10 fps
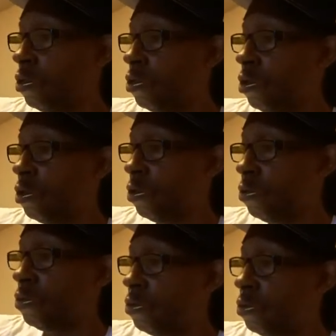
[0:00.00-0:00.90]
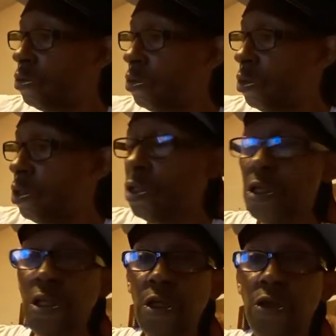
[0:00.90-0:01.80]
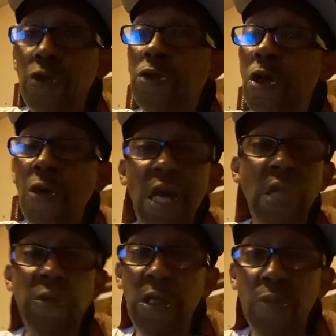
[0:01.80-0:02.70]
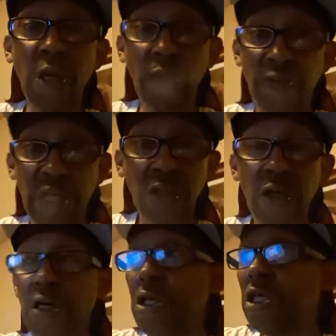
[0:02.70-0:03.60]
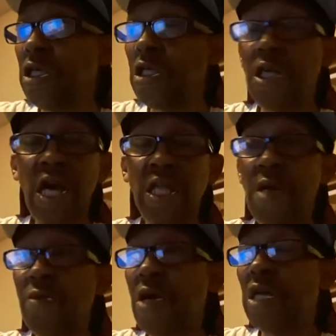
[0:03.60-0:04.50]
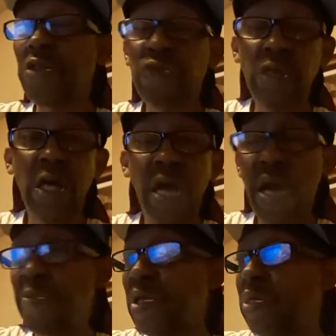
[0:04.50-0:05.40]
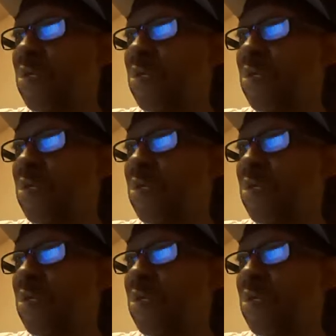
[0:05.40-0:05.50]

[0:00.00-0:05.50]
You know. You know half these motherfuckers is goddamn man trigger happy.